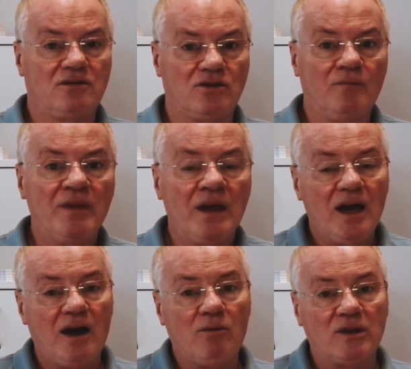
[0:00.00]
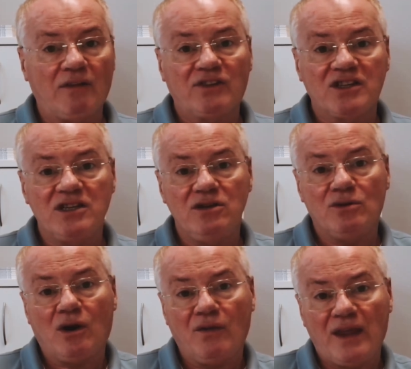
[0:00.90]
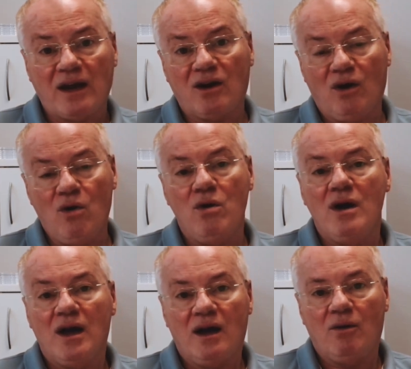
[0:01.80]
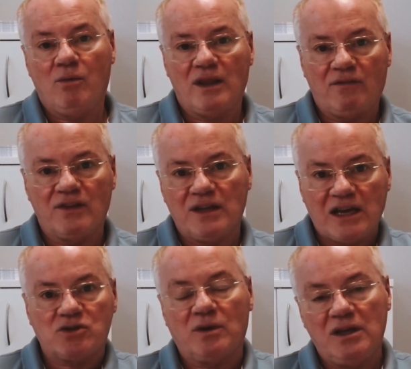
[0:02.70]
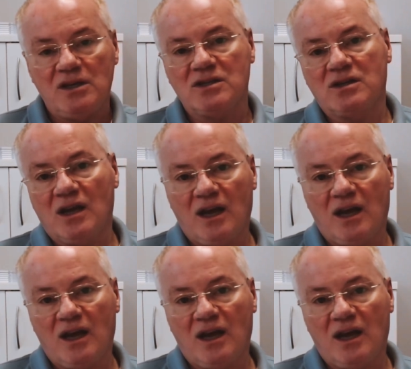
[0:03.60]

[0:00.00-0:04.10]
So I would love to see you on that call whenever the next one is.